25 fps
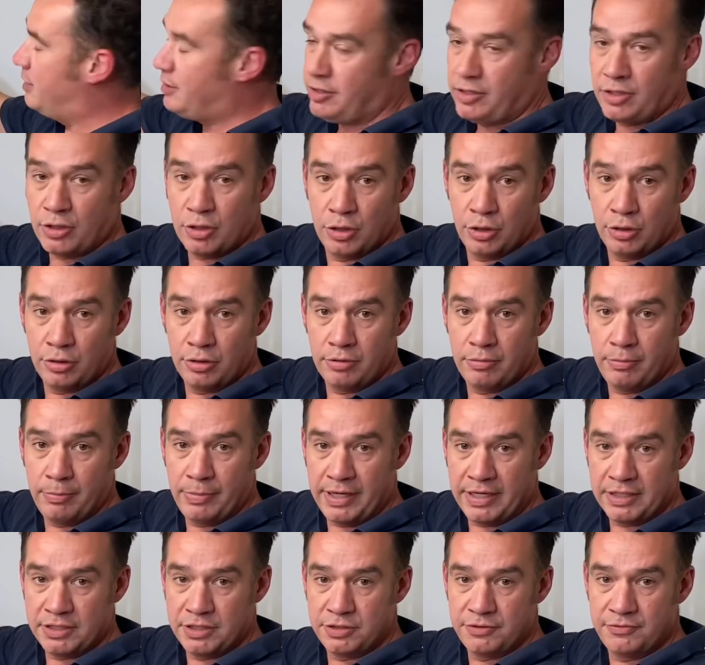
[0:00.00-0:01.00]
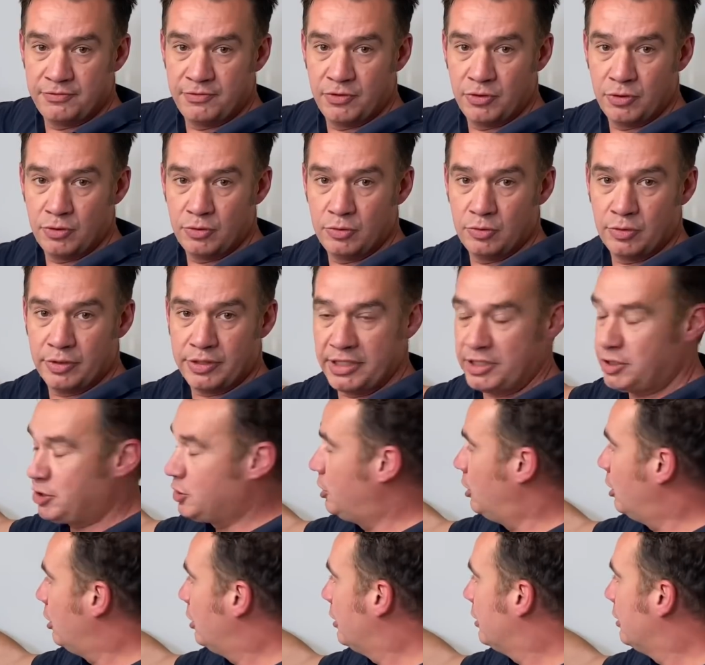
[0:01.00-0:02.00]
the current passes through this
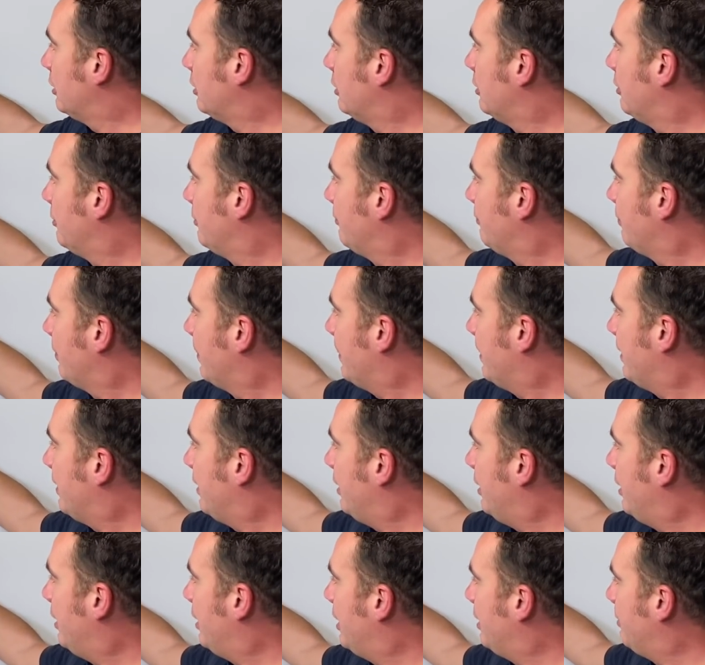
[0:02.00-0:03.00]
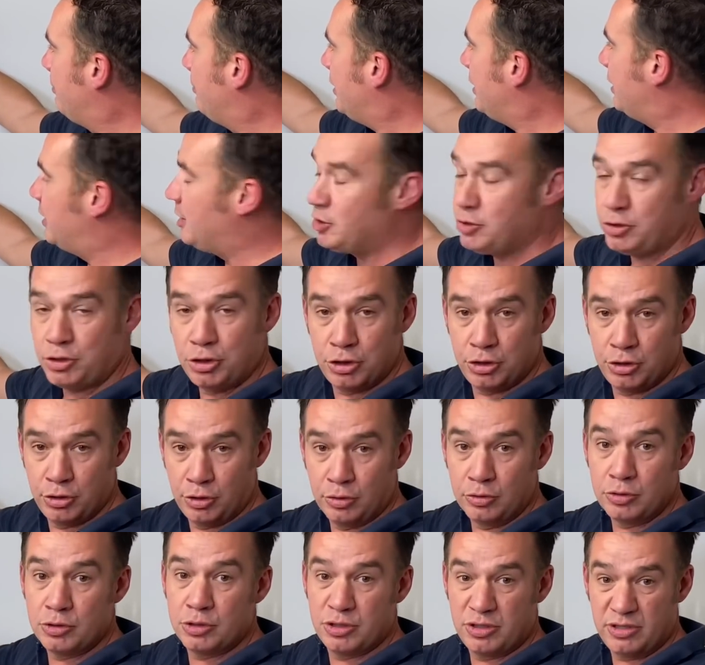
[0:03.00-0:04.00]
coil, it
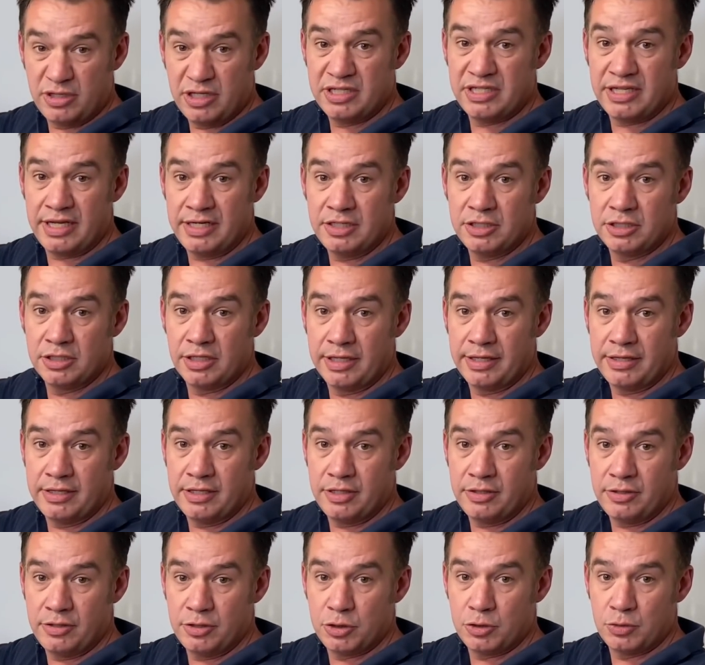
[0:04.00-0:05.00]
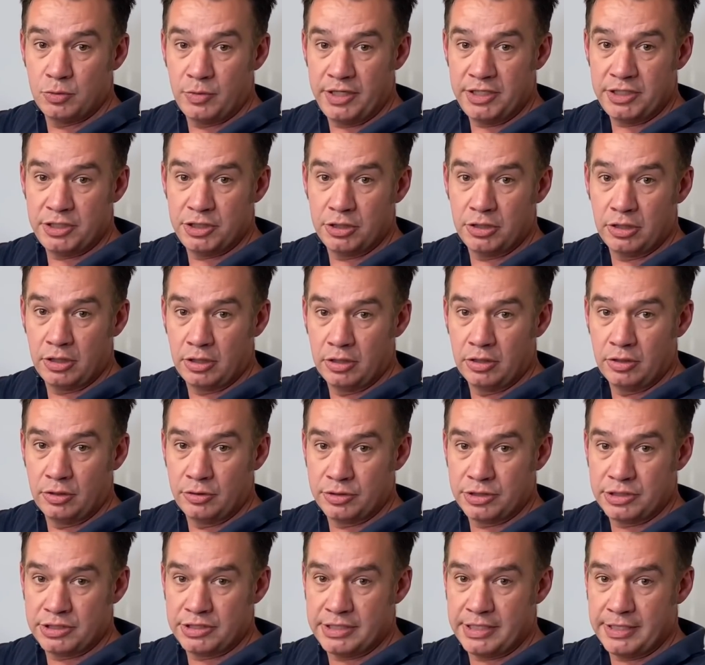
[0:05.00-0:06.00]
shuts essentially the switch and
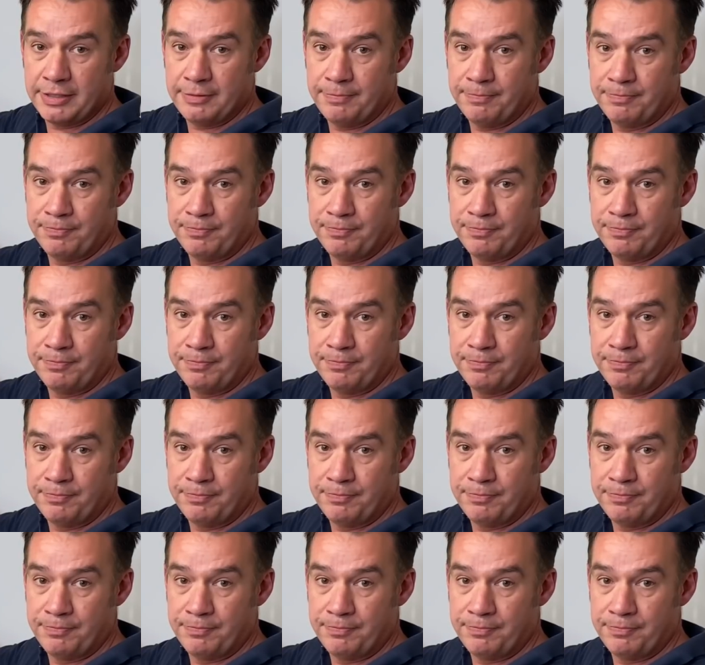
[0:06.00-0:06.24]
closes it.